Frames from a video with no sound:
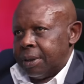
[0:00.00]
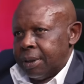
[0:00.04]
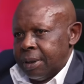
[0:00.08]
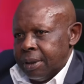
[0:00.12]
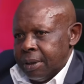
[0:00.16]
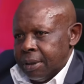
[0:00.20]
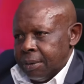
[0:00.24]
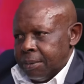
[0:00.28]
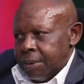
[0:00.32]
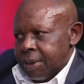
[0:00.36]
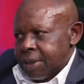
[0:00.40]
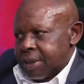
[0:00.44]
in
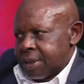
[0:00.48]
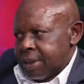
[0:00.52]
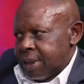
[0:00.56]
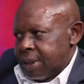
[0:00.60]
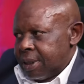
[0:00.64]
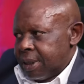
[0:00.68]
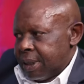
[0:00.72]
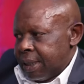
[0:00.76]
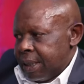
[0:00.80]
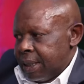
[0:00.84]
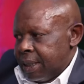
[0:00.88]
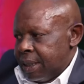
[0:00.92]
the
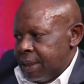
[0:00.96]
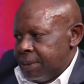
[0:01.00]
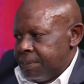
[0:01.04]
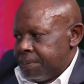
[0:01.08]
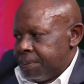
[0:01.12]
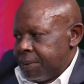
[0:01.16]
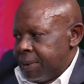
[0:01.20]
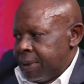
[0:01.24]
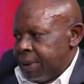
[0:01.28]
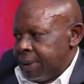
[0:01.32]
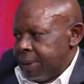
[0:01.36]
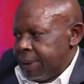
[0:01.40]
Western Cape,
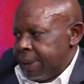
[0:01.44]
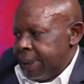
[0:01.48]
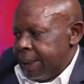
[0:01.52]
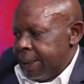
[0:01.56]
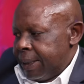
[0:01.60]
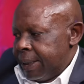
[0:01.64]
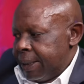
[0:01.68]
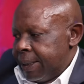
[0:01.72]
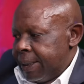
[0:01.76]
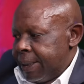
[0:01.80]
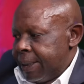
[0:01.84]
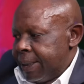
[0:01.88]
uh,
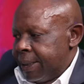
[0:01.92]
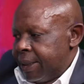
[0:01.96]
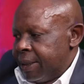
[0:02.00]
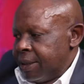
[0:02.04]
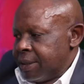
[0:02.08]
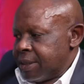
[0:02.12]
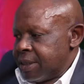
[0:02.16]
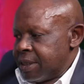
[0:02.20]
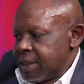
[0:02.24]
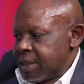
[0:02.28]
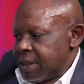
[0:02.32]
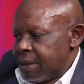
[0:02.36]

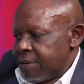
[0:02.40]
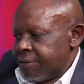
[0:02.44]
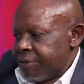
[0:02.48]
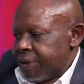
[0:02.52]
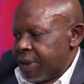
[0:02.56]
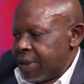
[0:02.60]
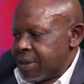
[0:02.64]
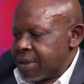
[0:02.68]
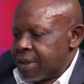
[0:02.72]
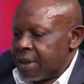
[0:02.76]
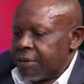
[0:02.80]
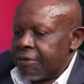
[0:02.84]
it is a
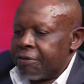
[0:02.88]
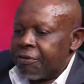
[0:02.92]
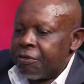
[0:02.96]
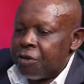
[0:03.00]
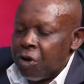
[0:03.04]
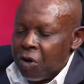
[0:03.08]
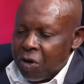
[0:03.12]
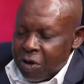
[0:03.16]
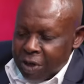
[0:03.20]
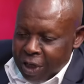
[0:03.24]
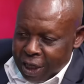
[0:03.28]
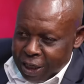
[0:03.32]
it's a
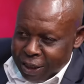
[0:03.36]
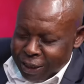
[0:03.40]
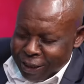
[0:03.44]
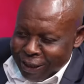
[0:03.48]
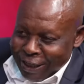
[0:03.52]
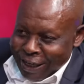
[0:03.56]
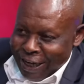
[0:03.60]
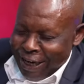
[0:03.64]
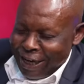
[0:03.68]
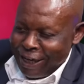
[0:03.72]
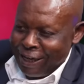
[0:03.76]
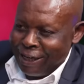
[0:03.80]
foreign
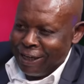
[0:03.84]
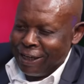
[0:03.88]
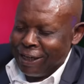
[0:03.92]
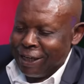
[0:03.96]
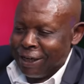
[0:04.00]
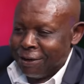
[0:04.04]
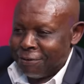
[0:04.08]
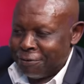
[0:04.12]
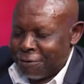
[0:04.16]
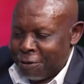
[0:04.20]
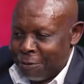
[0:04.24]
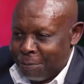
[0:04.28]
land
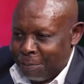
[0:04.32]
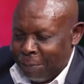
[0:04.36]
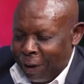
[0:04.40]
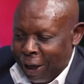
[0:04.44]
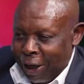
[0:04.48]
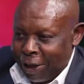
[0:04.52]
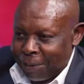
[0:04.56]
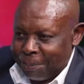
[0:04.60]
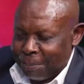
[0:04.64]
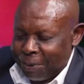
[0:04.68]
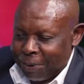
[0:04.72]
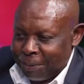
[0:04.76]
for
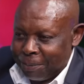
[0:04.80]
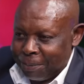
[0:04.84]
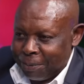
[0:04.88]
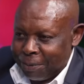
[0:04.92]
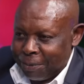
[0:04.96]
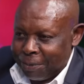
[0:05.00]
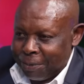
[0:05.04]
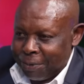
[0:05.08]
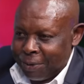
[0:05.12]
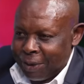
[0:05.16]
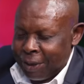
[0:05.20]
black people,